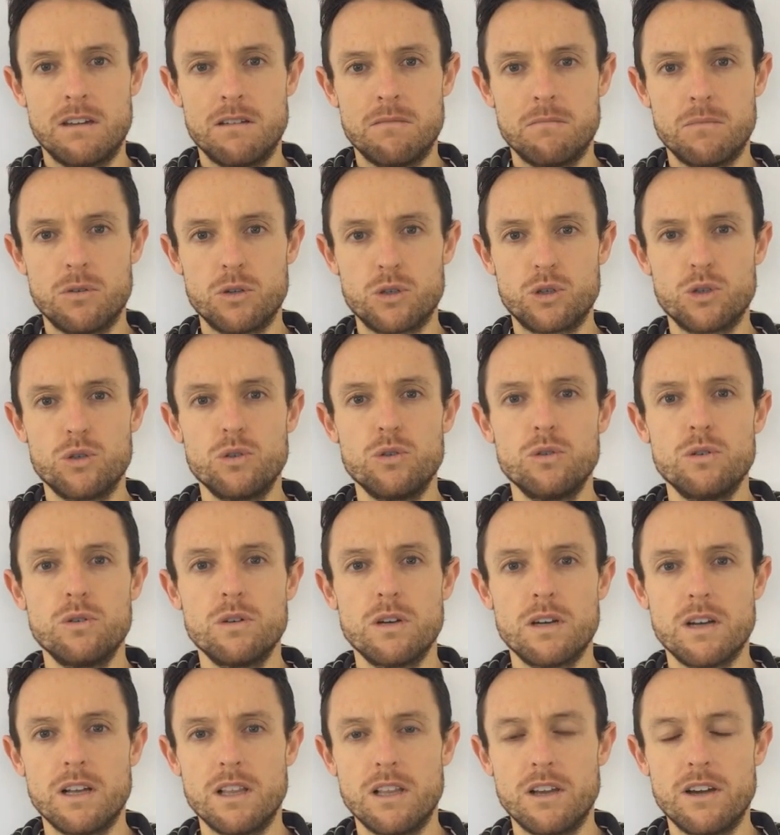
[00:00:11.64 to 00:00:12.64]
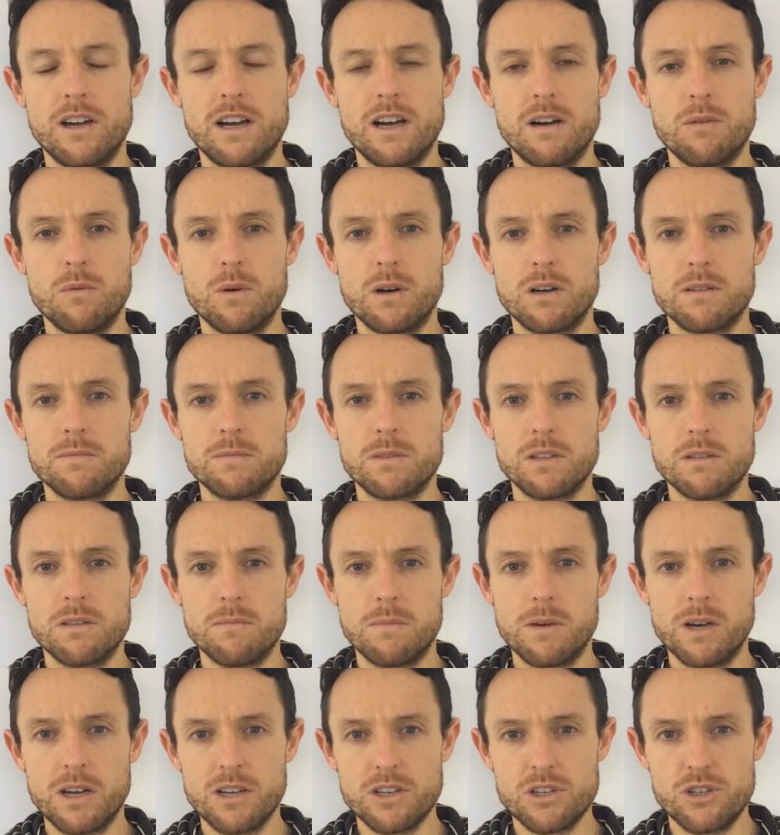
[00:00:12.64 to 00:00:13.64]
Bonjour, aloha, welcome to the
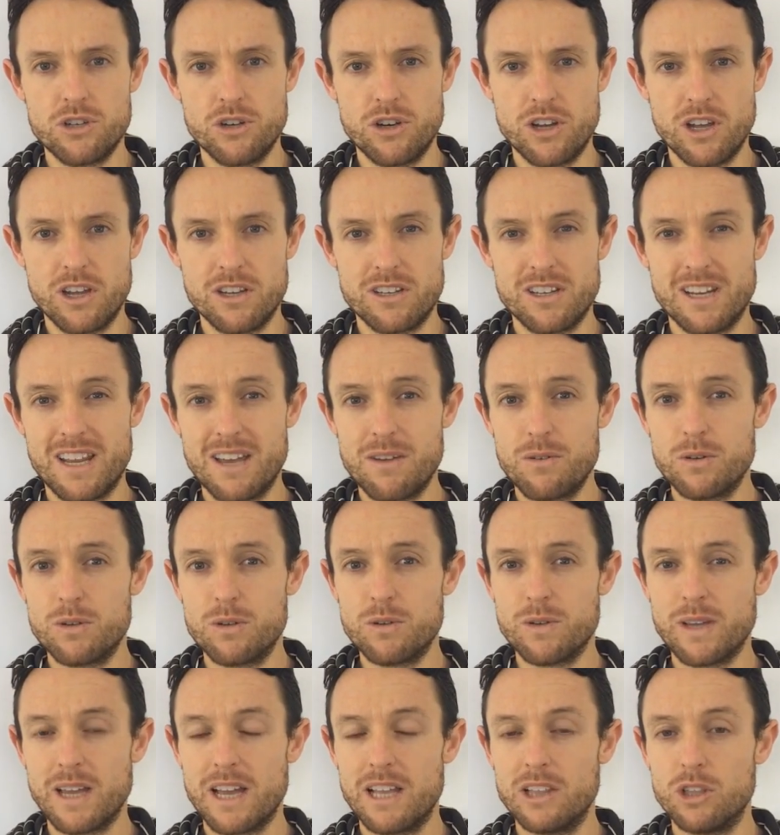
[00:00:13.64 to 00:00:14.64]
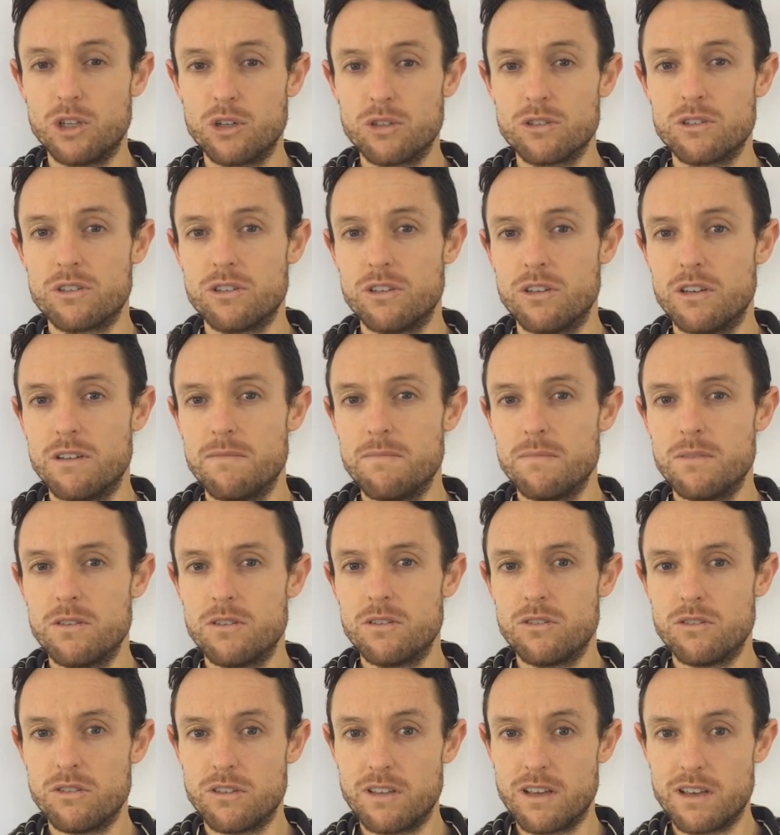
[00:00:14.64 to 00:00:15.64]
bike studio. Today we're doing a long-term
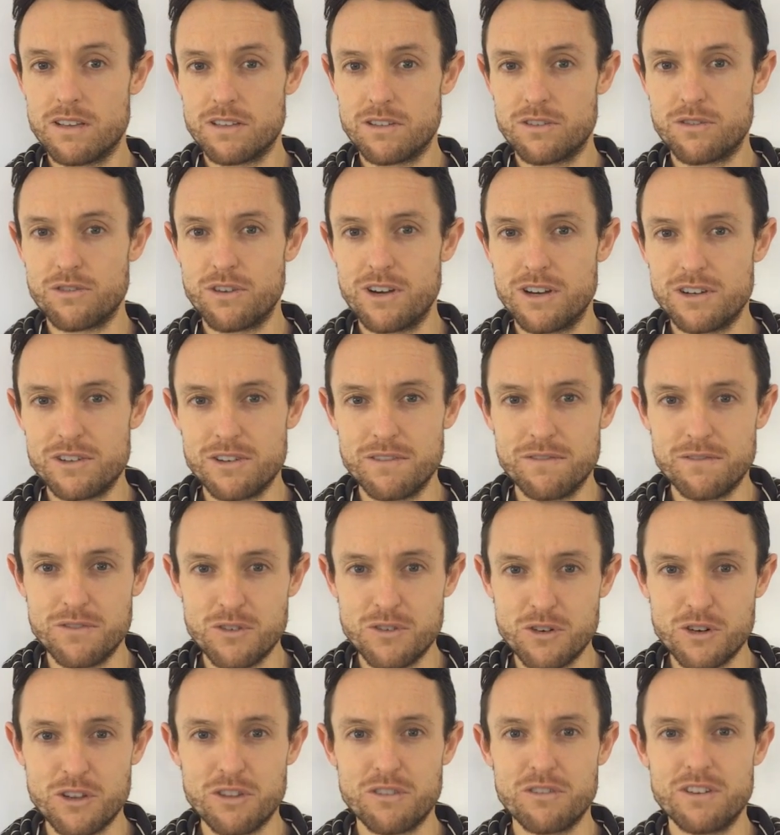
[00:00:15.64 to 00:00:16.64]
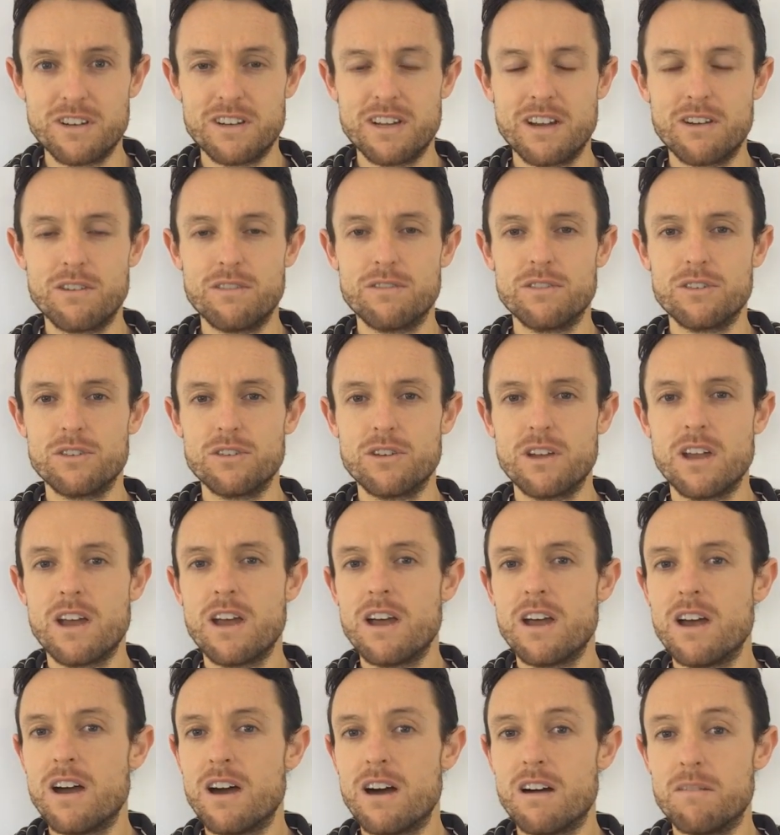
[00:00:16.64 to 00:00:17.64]
2,343 day review
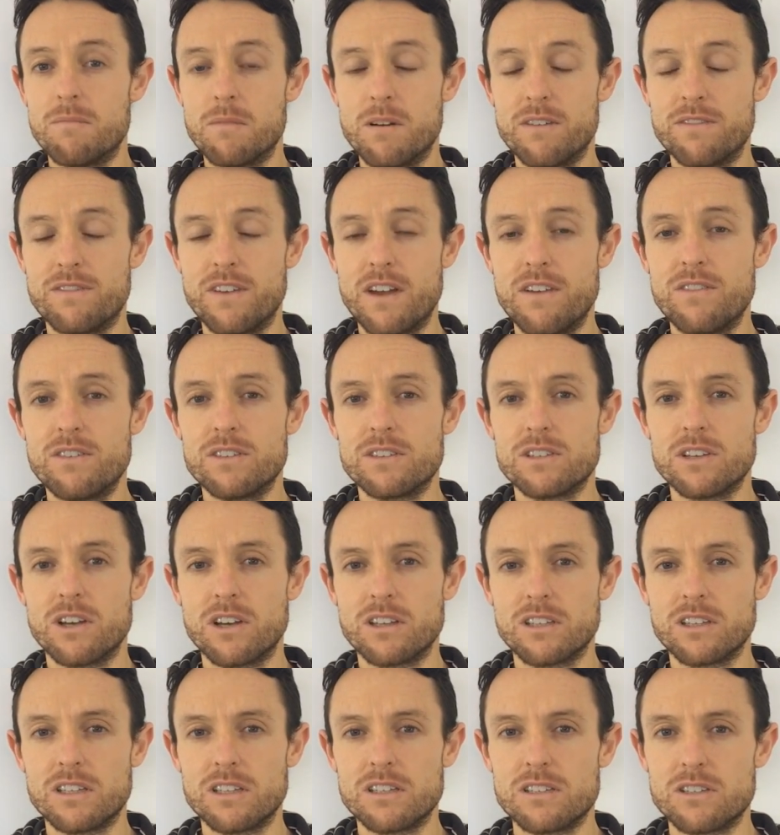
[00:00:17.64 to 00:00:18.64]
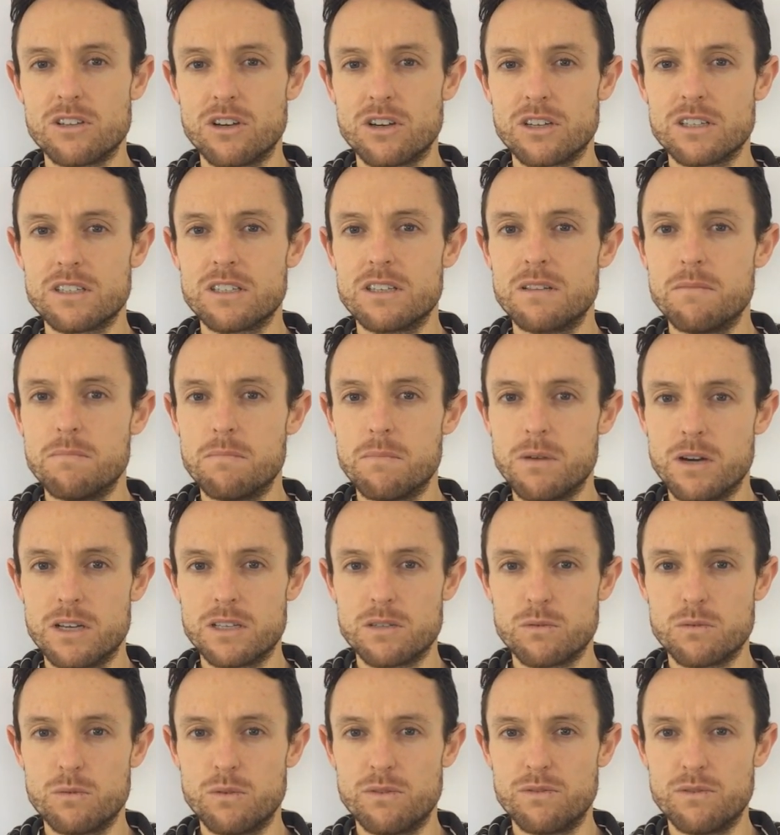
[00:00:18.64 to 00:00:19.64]
of my favorite cycling socks by
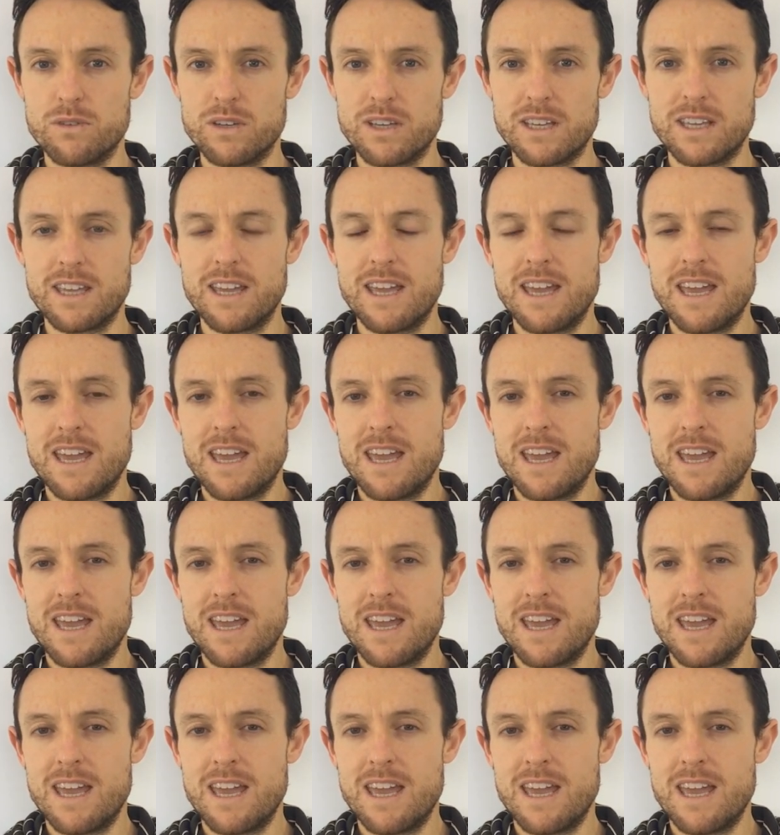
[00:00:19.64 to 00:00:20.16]
Swiftwick.